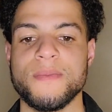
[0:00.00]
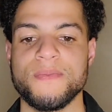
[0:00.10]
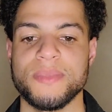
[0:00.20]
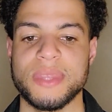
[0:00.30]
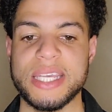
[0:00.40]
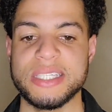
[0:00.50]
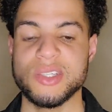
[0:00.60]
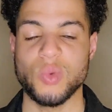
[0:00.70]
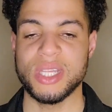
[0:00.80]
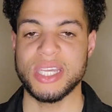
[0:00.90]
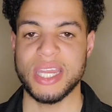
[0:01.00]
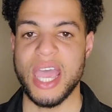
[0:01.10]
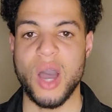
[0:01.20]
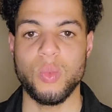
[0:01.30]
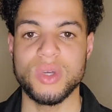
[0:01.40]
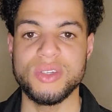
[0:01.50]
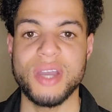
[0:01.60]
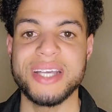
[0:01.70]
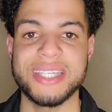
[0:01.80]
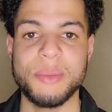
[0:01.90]
this is really going to help when you
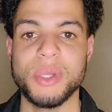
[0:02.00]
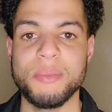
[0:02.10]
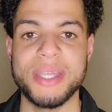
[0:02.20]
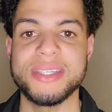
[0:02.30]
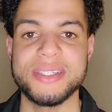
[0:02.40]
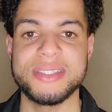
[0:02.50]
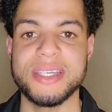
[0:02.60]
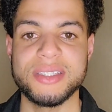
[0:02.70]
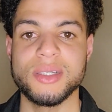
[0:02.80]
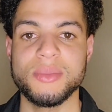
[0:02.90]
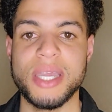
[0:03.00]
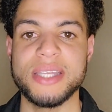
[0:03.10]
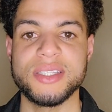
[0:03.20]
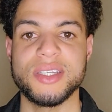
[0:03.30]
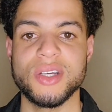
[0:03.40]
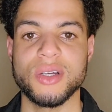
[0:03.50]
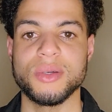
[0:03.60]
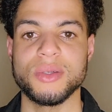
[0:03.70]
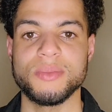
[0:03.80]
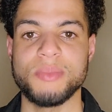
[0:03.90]
guys implement this system into
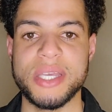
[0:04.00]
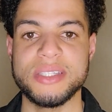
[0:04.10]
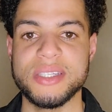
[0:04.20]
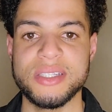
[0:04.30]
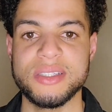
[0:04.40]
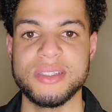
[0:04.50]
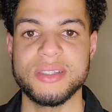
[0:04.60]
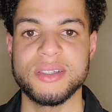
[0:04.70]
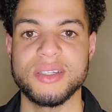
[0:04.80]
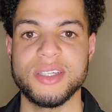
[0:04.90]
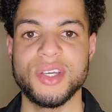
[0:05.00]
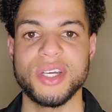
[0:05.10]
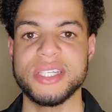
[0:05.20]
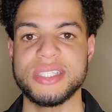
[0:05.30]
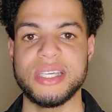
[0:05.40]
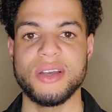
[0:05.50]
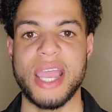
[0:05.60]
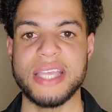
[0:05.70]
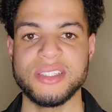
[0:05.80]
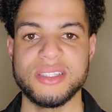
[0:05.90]
your business you're going to see your
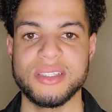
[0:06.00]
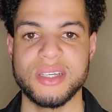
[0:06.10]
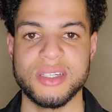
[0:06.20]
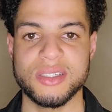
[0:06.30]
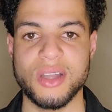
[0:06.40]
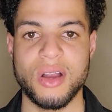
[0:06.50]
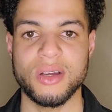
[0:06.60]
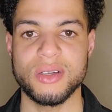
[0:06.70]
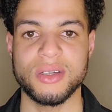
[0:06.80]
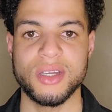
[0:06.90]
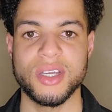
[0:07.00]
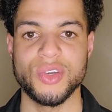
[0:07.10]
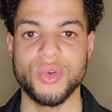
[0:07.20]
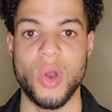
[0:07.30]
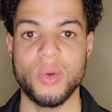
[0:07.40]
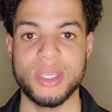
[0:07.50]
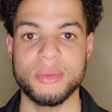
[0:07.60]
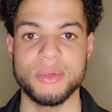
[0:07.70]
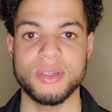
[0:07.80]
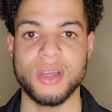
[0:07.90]
agency is going to start
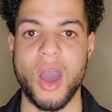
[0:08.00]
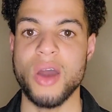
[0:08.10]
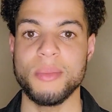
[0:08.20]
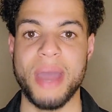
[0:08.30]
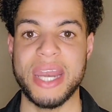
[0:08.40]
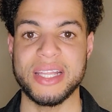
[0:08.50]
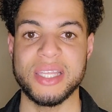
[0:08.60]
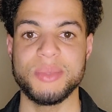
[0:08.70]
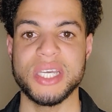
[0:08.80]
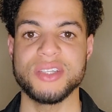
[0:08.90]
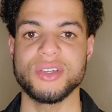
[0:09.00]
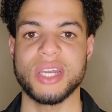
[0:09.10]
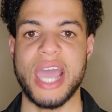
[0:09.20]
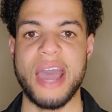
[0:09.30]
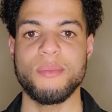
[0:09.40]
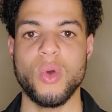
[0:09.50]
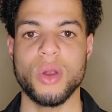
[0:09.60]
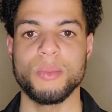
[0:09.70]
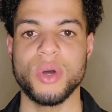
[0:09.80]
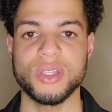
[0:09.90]
growing automatically because you're going to have more
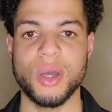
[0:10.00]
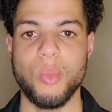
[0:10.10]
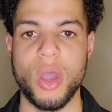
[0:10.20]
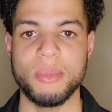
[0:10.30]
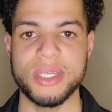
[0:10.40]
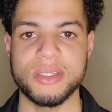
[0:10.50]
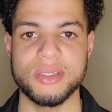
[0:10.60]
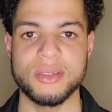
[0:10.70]
booked appointments.